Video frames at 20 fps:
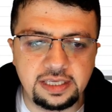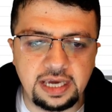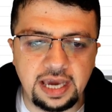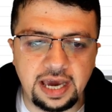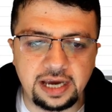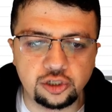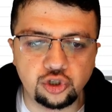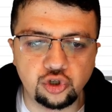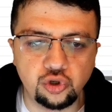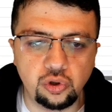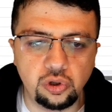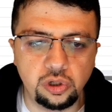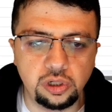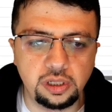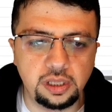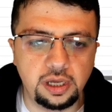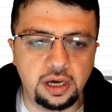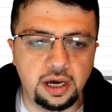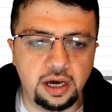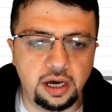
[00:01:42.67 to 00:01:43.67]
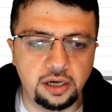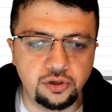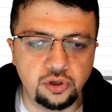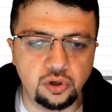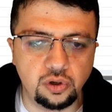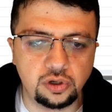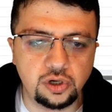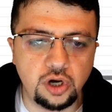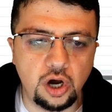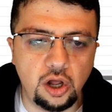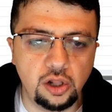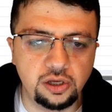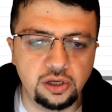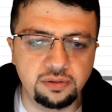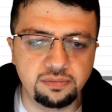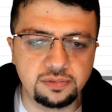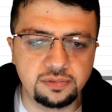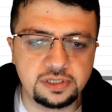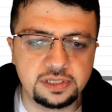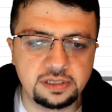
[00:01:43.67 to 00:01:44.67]
the actual, uh, you know,
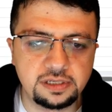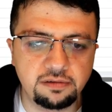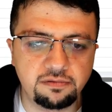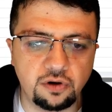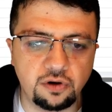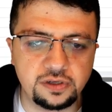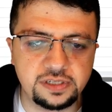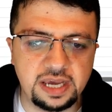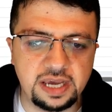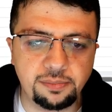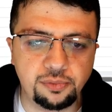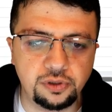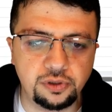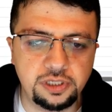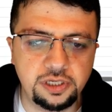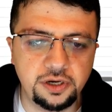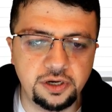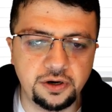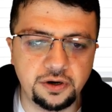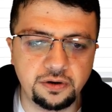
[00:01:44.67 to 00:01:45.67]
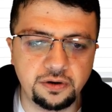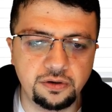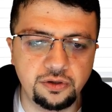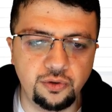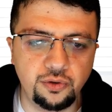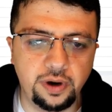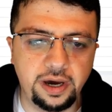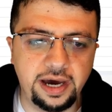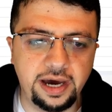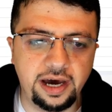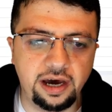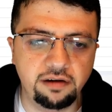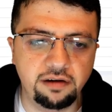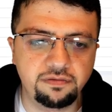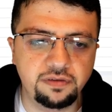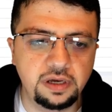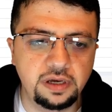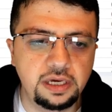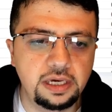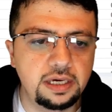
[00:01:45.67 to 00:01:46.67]
columns. For example, here you
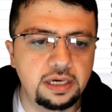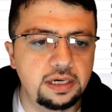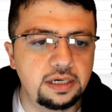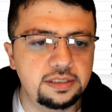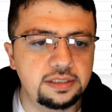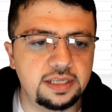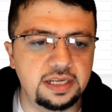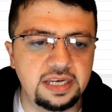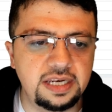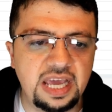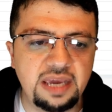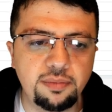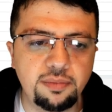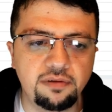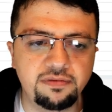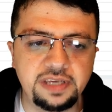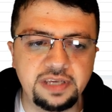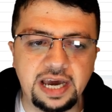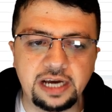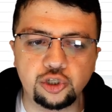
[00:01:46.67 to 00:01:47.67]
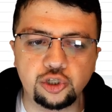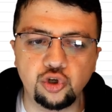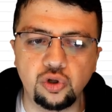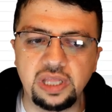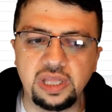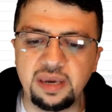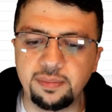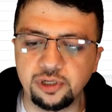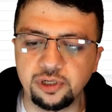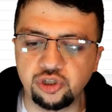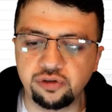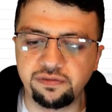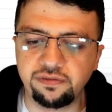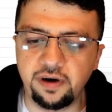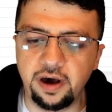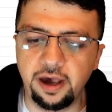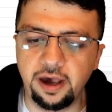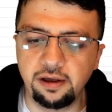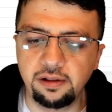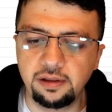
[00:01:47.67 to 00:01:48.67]
have the name of the actual image
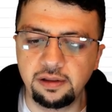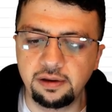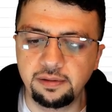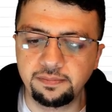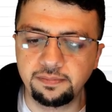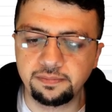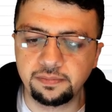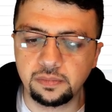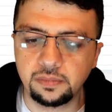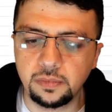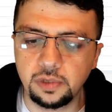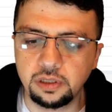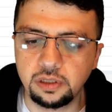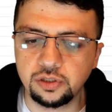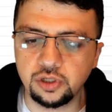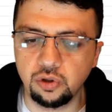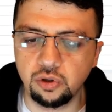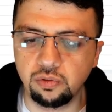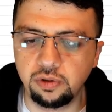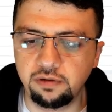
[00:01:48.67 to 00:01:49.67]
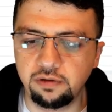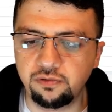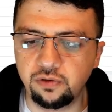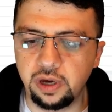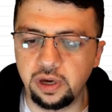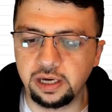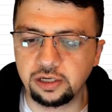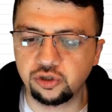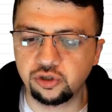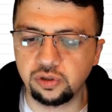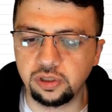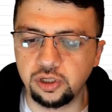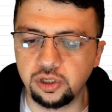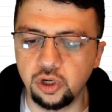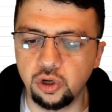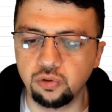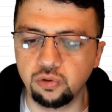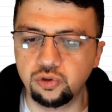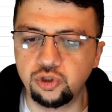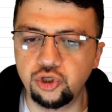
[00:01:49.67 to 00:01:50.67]
file. So if you actually
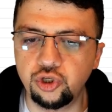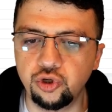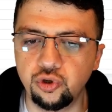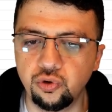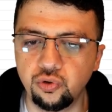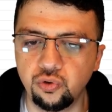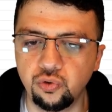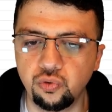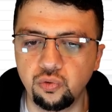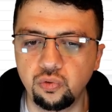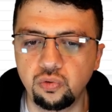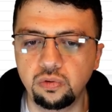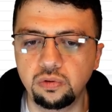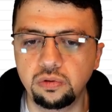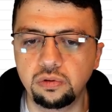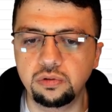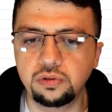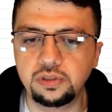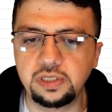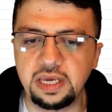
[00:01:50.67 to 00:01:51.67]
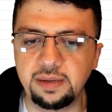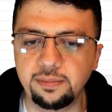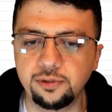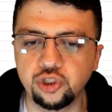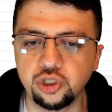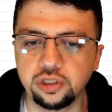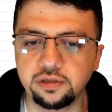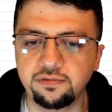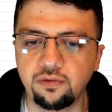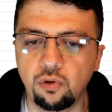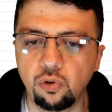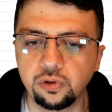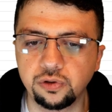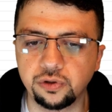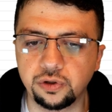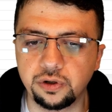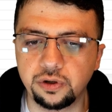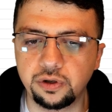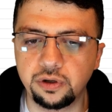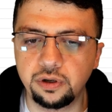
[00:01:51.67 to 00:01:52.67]
go to the images
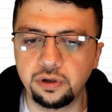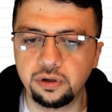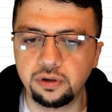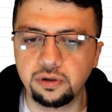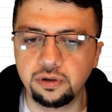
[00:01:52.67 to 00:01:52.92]
folder,